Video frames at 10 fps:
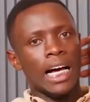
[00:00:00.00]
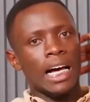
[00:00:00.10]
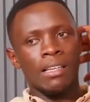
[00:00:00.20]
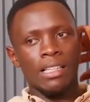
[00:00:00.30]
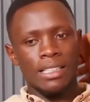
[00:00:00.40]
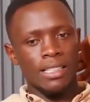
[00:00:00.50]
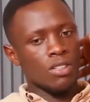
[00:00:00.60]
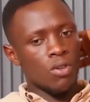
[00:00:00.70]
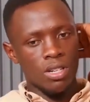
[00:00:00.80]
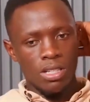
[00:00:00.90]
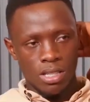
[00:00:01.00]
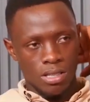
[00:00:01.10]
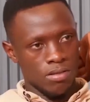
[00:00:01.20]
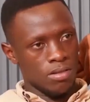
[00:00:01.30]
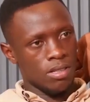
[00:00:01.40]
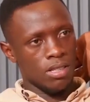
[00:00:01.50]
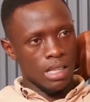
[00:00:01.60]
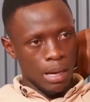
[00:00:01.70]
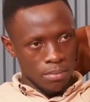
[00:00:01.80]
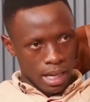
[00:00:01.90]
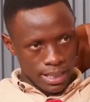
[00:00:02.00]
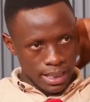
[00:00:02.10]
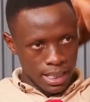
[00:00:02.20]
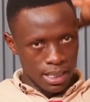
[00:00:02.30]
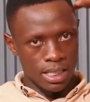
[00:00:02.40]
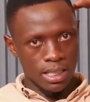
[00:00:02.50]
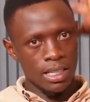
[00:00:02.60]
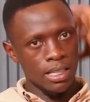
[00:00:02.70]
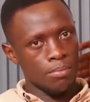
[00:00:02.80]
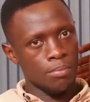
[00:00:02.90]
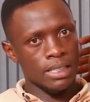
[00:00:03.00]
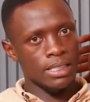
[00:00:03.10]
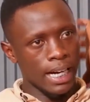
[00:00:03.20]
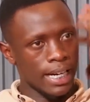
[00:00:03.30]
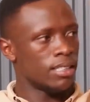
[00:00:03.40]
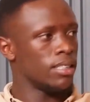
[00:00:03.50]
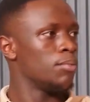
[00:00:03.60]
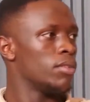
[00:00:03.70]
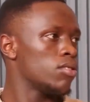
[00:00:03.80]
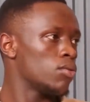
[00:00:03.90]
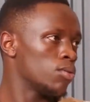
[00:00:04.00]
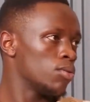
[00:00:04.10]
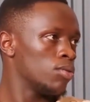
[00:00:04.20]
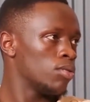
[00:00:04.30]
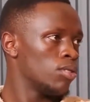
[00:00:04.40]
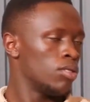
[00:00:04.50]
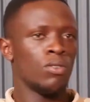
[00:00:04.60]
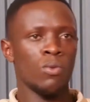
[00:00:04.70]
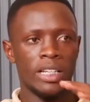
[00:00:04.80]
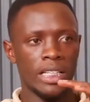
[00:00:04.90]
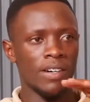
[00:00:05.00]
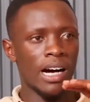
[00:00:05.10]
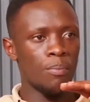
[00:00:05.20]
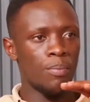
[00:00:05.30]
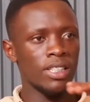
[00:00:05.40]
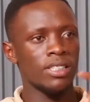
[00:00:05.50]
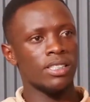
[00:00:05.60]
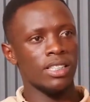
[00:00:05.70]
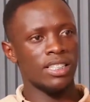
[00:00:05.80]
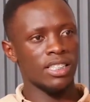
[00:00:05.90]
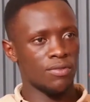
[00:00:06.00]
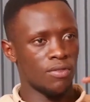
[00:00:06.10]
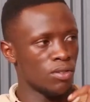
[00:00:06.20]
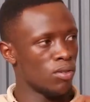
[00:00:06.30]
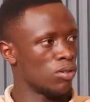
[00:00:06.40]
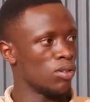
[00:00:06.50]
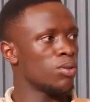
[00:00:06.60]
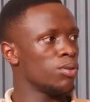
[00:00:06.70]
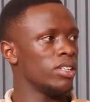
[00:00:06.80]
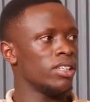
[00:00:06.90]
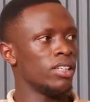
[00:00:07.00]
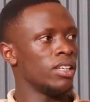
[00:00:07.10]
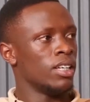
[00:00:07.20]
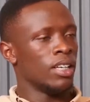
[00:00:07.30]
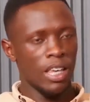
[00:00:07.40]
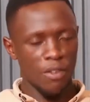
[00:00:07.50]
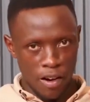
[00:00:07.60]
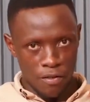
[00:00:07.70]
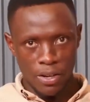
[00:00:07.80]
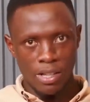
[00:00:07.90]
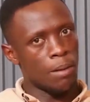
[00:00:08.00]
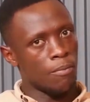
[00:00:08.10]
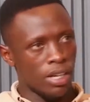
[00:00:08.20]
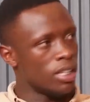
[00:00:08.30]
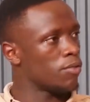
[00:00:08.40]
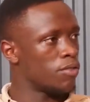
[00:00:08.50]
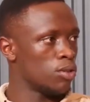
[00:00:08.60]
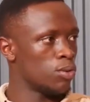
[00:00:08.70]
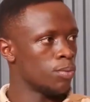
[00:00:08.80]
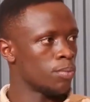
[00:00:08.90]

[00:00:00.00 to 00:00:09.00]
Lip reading: I said, God, I'm attacking this day, but kindly lead me through. Whatever happens, it is for your glory. If I fail, I'm failing for you.